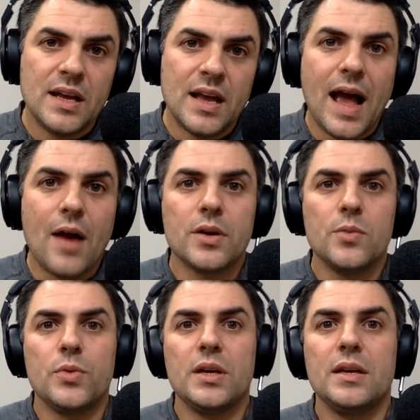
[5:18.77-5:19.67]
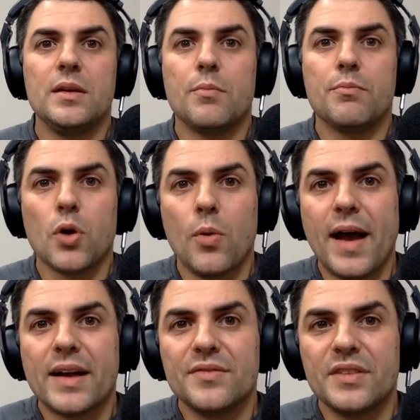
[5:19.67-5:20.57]
how can we
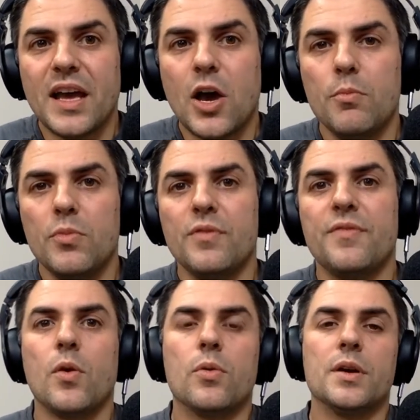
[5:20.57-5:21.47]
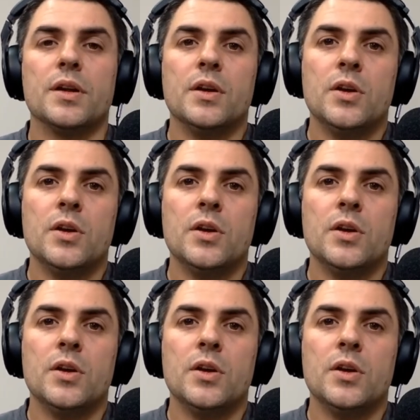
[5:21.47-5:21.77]
proactively help move forward?